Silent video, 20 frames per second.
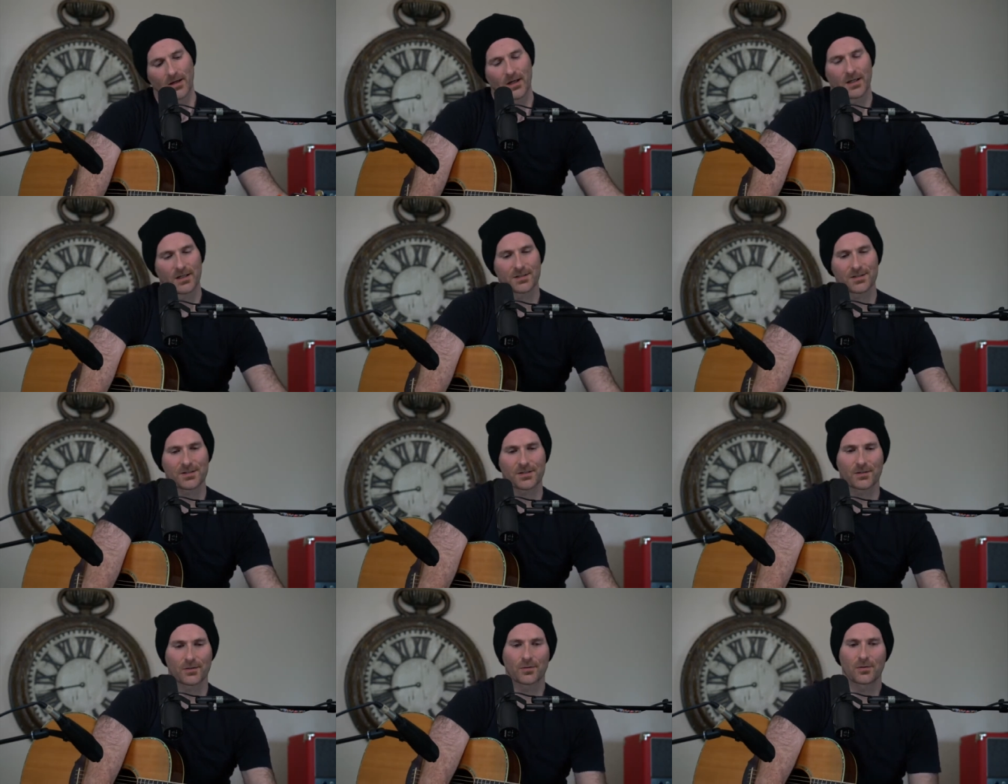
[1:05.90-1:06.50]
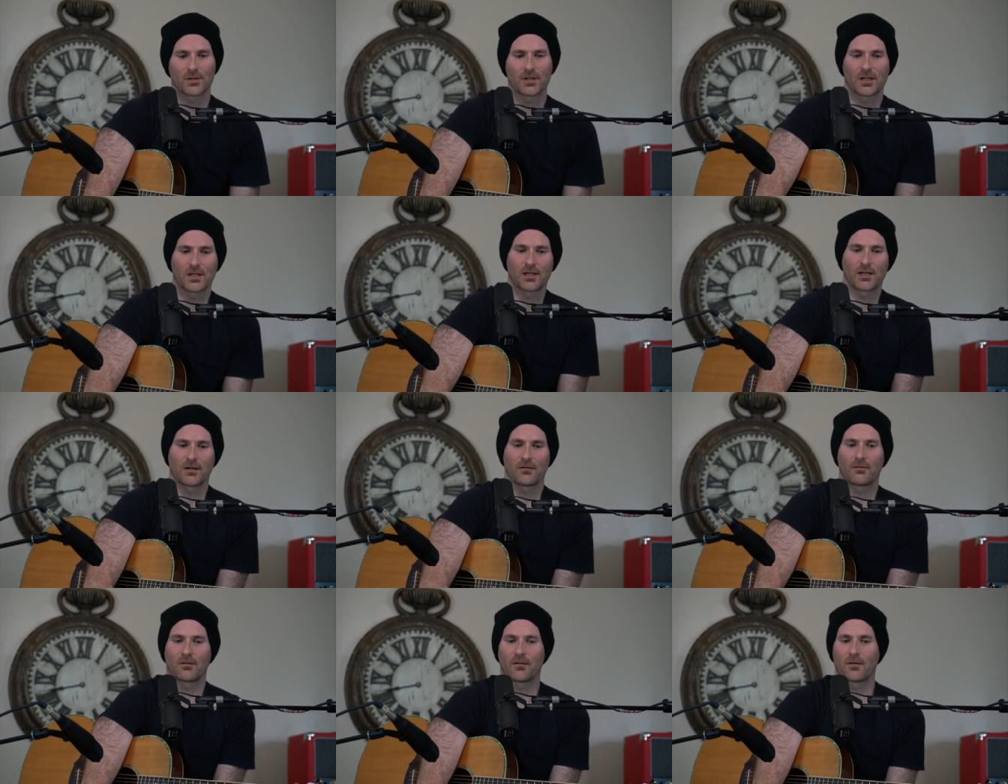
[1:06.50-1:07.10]
So
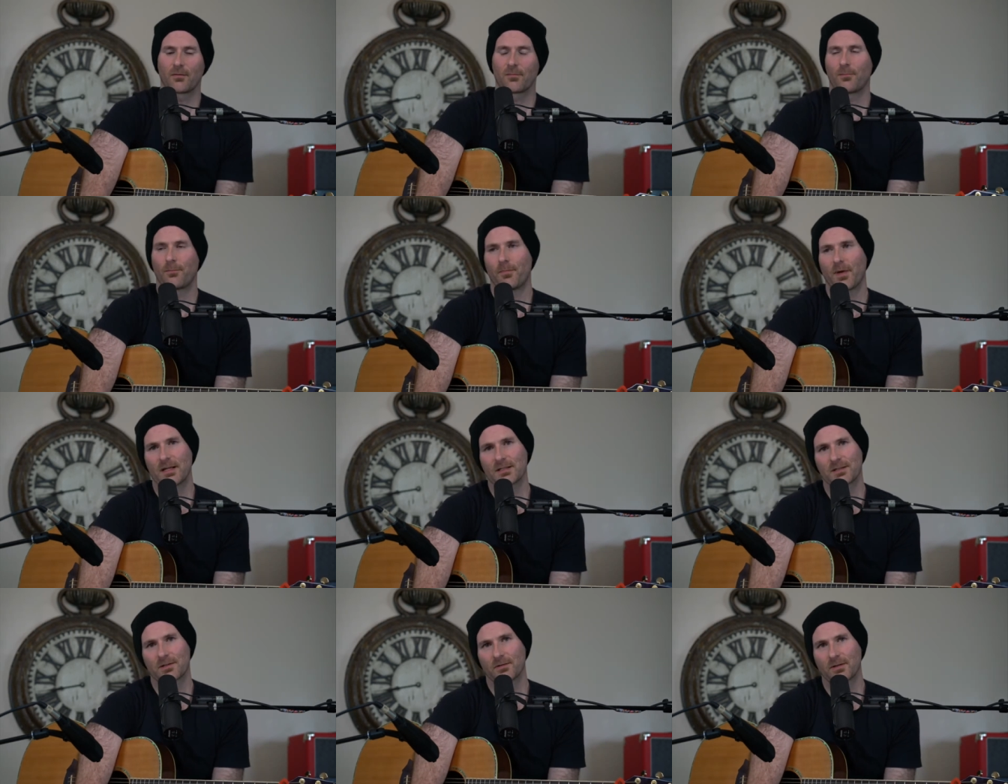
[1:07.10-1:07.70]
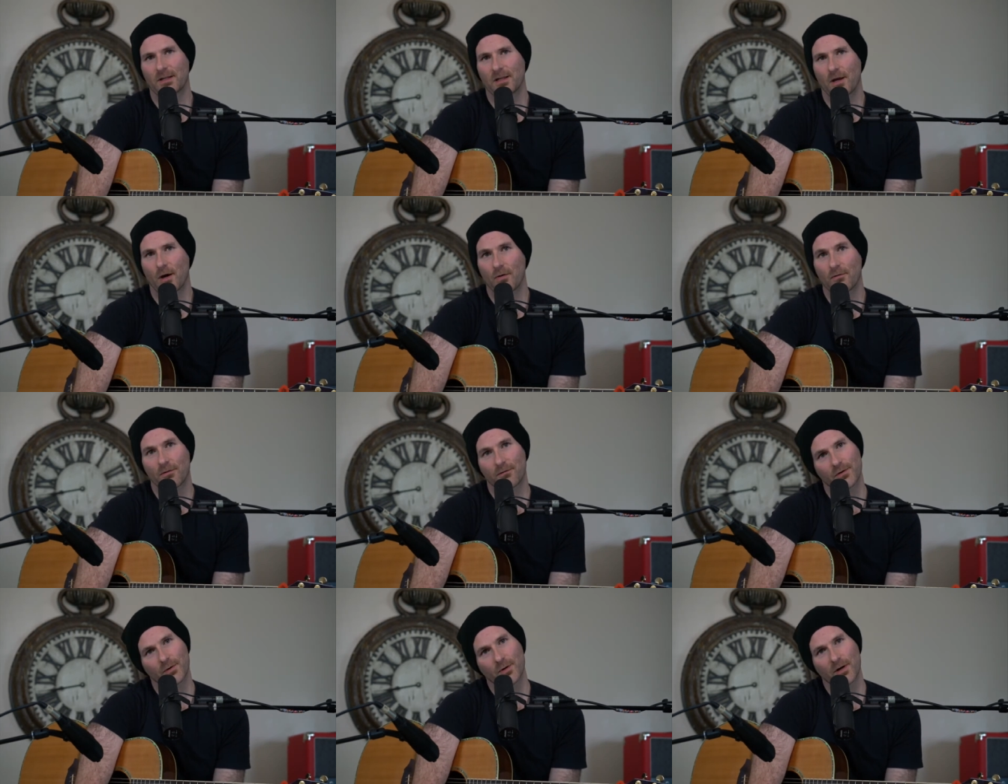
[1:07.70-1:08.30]
basically the
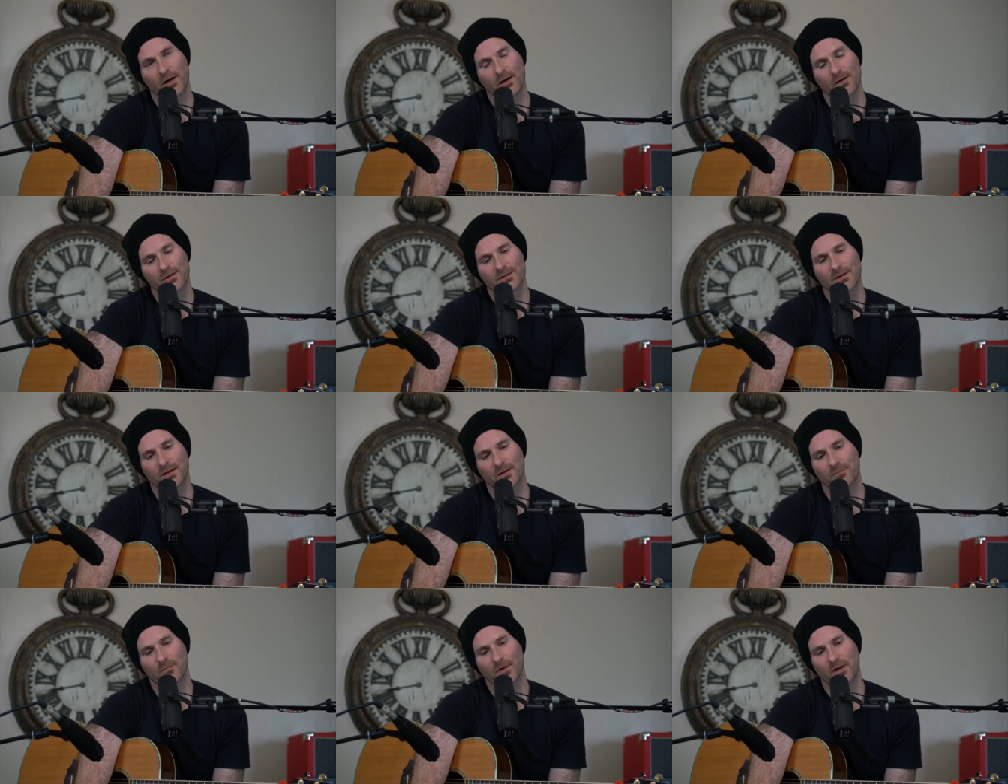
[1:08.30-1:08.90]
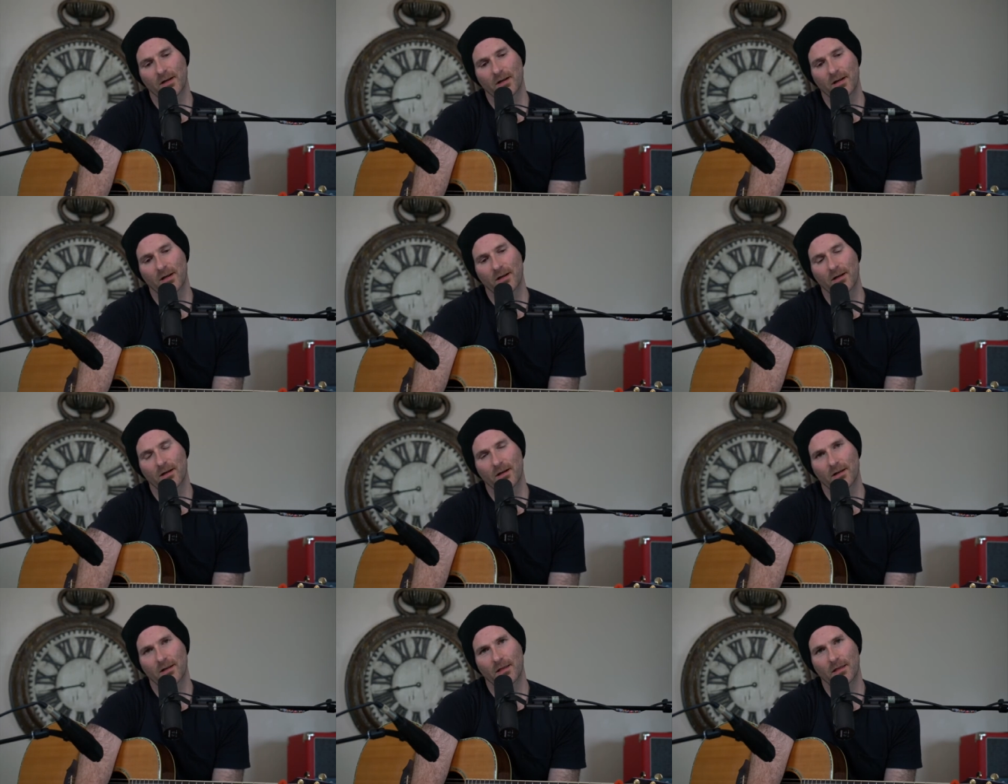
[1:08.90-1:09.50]
overview here is going to
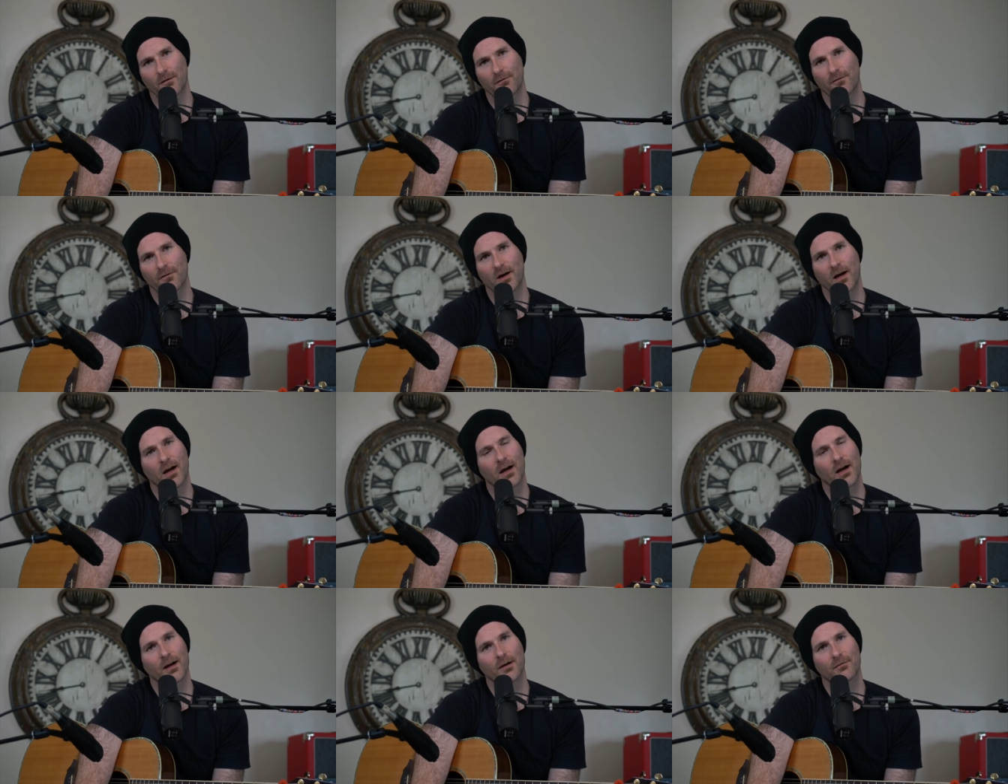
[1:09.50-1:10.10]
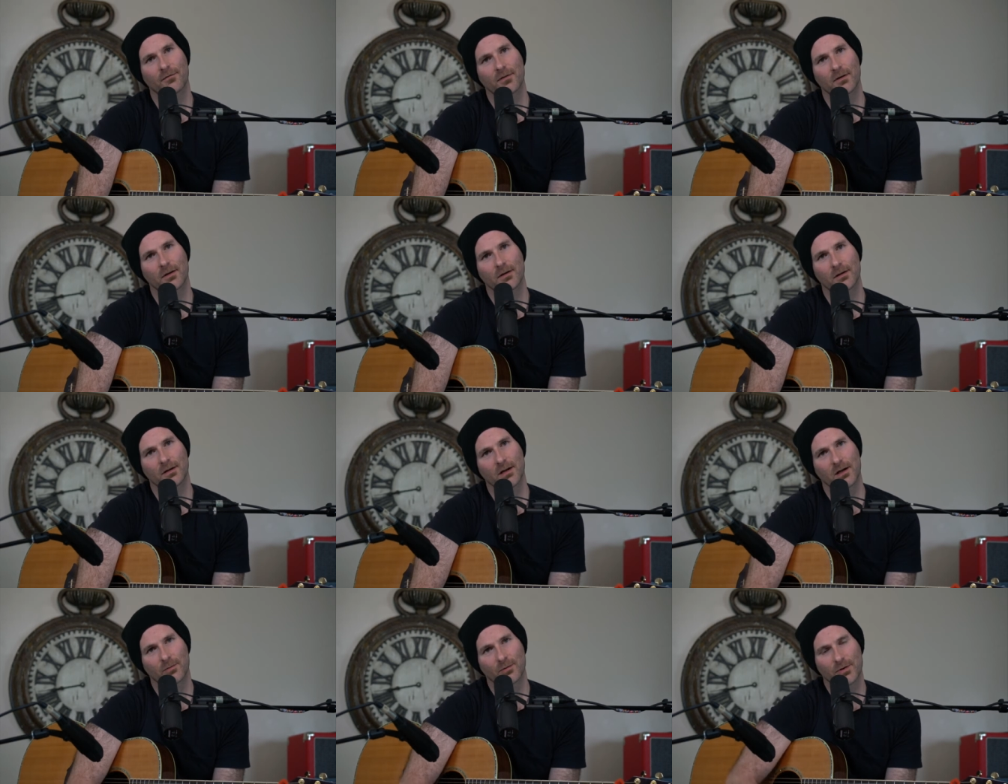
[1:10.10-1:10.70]
be the 5
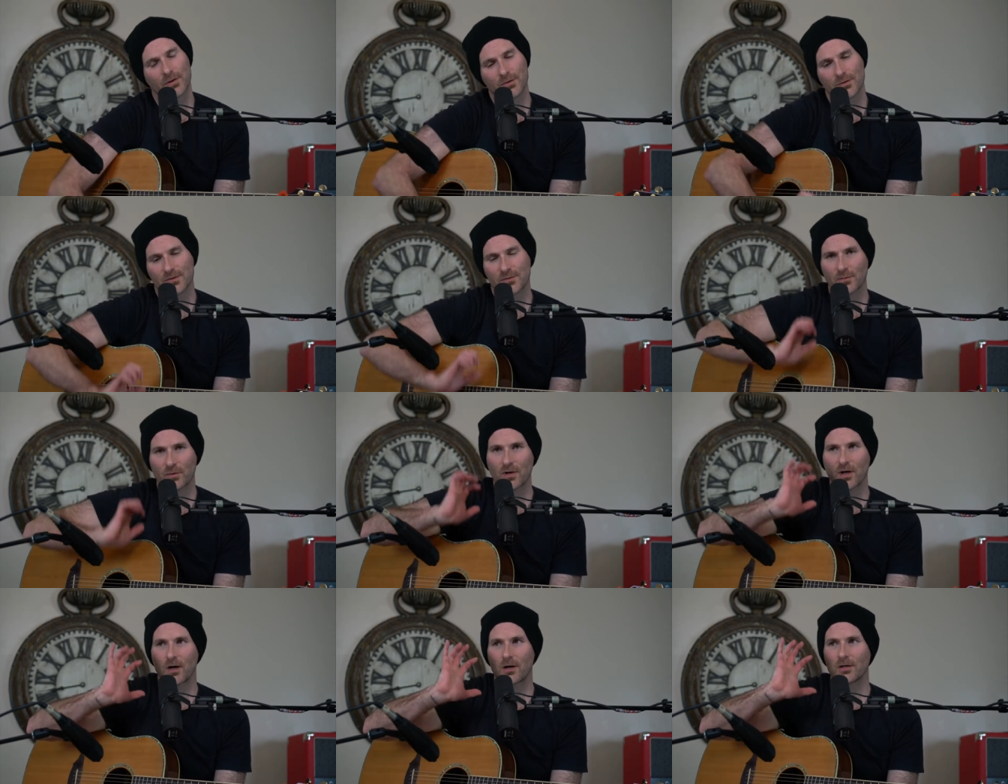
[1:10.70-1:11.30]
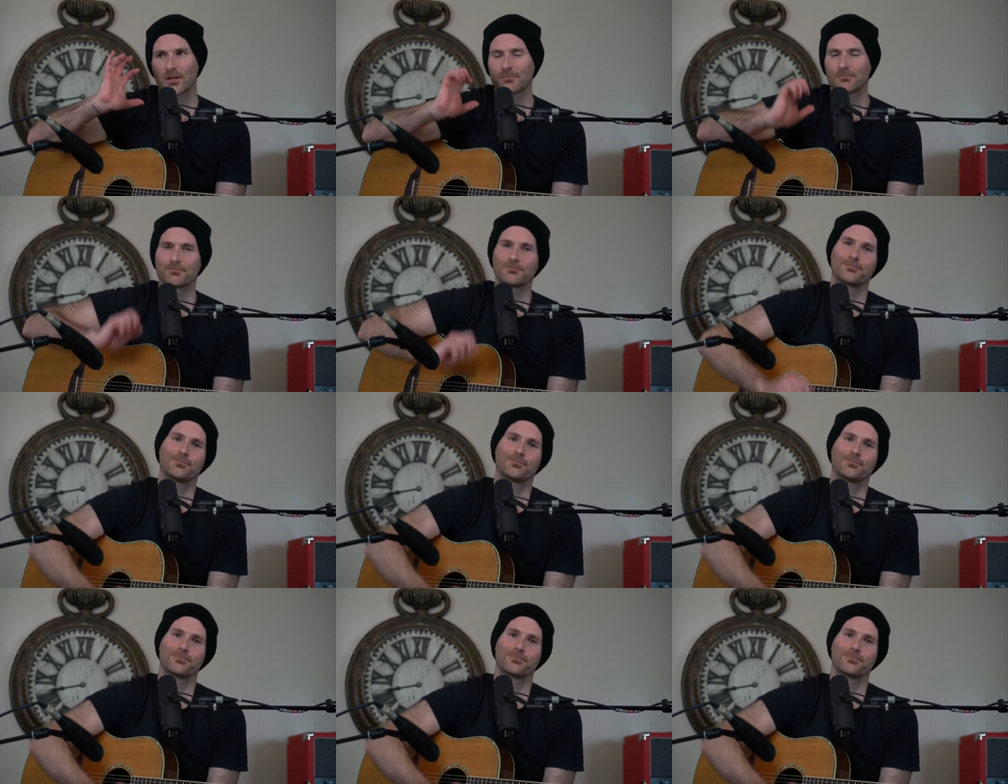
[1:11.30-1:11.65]
W's, we'll call it,